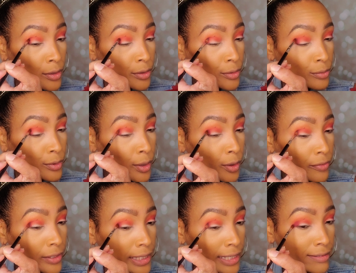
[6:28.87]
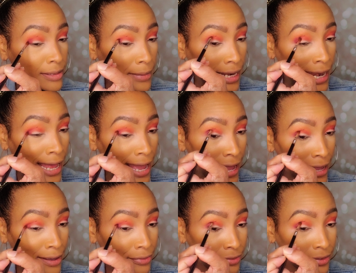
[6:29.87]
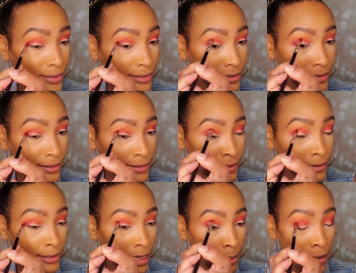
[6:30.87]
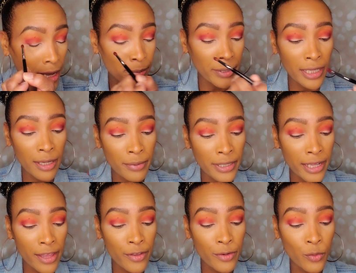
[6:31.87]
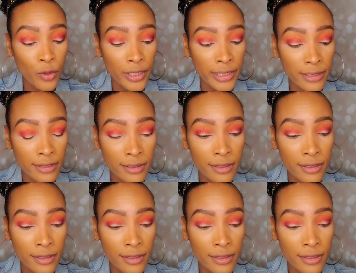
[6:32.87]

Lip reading: you know, if it gives me life, I might pick up another one.